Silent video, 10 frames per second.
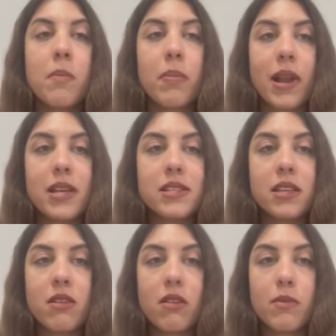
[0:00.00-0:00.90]

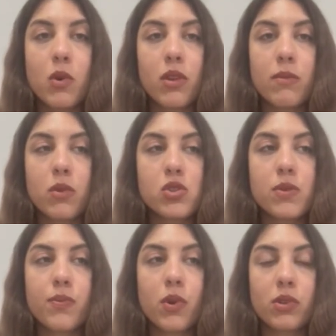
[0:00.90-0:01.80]
placing her among the most
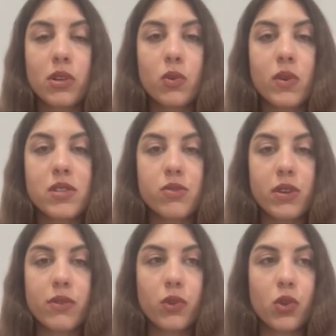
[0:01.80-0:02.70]
important US
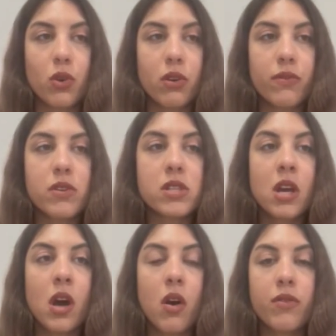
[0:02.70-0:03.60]
street photographers
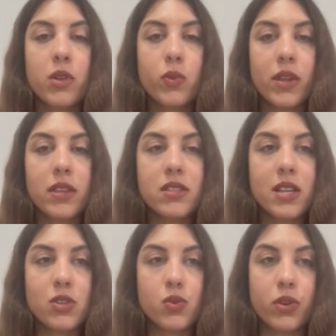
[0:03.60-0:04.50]
of the 20th
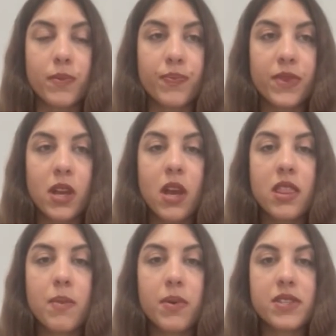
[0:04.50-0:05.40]
century.
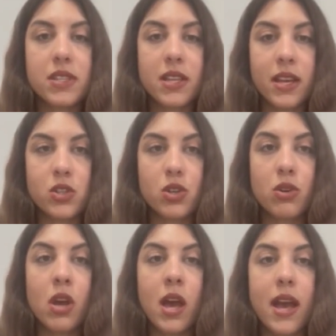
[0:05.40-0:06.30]
The presentation
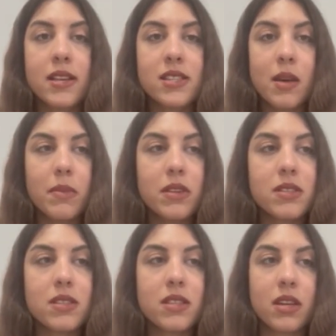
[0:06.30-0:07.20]

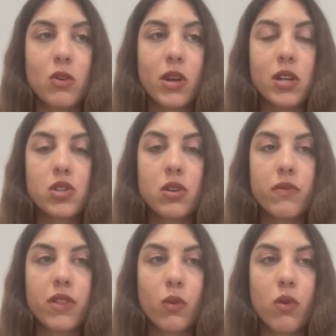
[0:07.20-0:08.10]
examines the connection
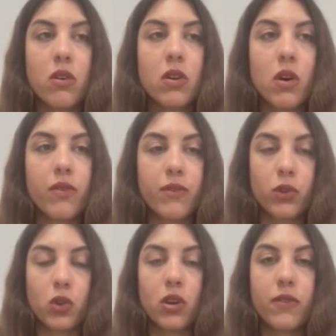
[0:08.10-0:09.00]
of the work of the
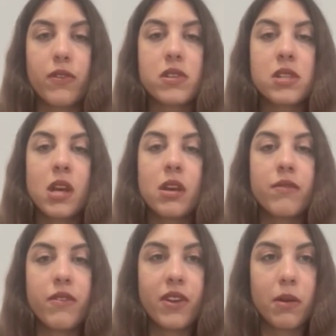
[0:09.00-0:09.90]
photographers
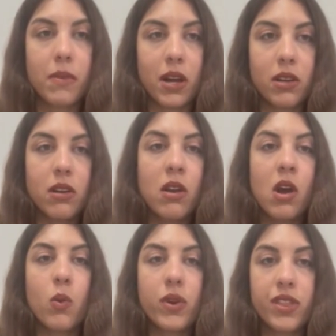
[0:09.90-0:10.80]
Vivian Maier
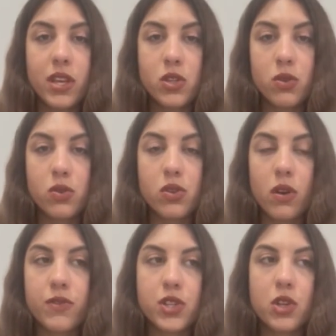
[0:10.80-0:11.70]
with issues
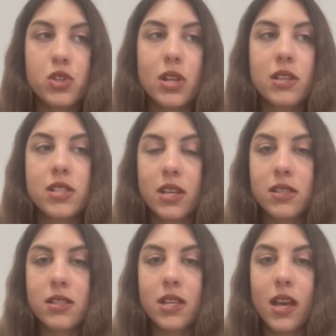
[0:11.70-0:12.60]
of social
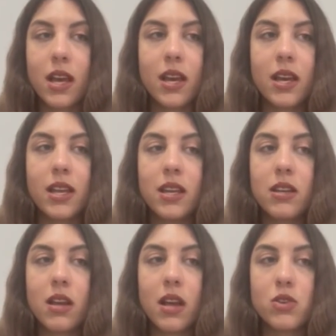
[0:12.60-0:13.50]
justice
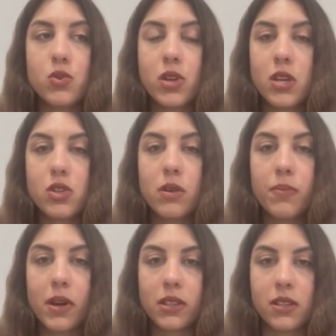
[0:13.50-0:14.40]
in educational
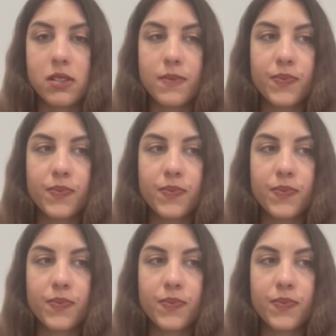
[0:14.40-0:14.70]
practice.